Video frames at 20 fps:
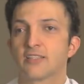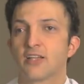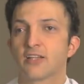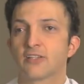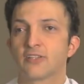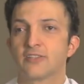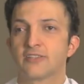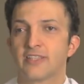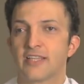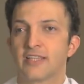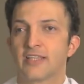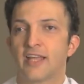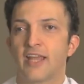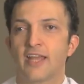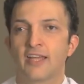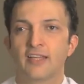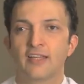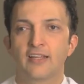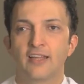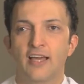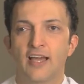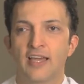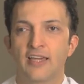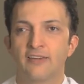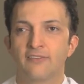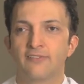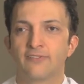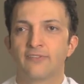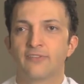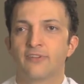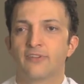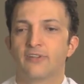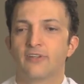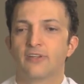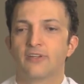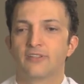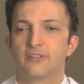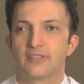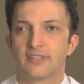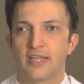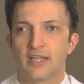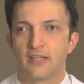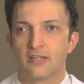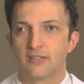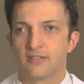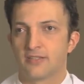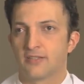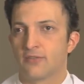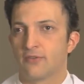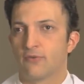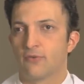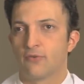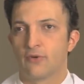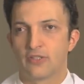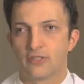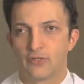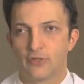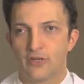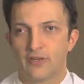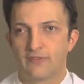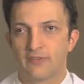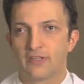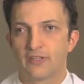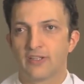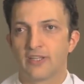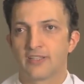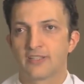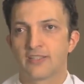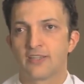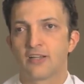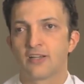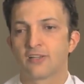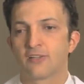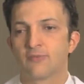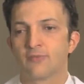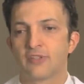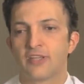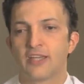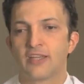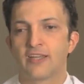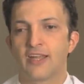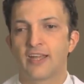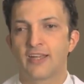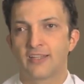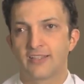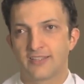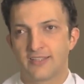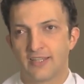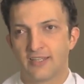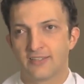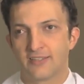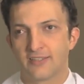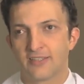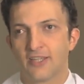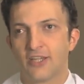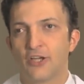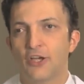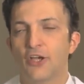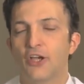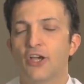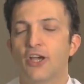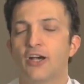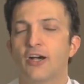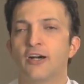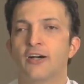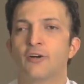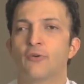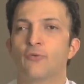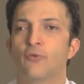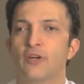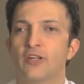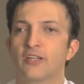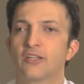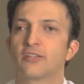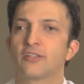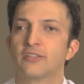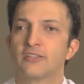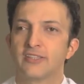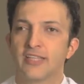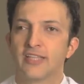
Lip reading: does not contain any live cells whatsoever. It does not contain any cells. What it